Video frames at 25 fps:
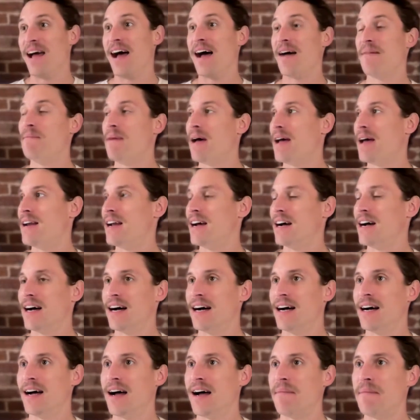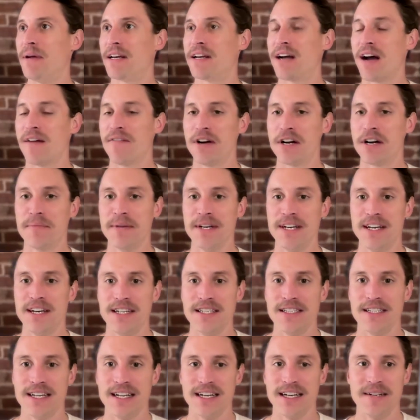been covering them
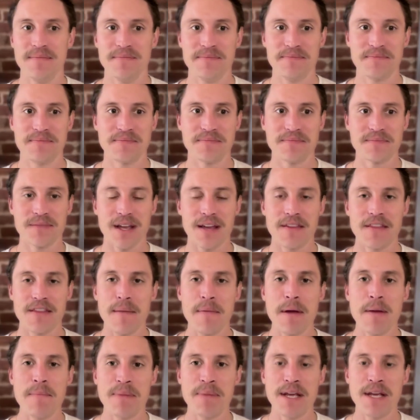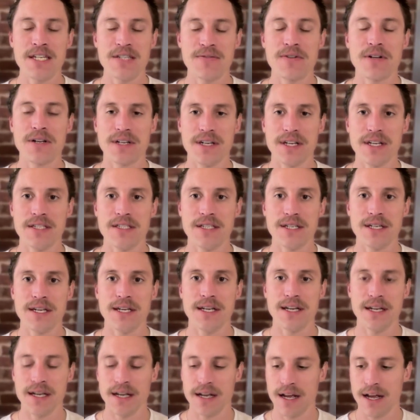in DC. They've been peaceful in
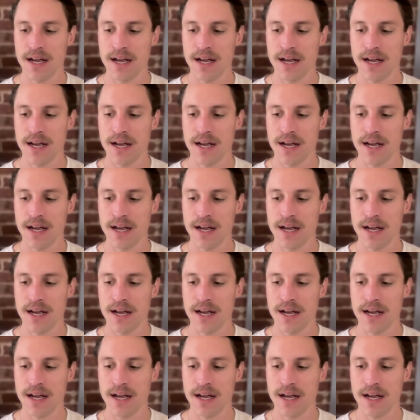DC.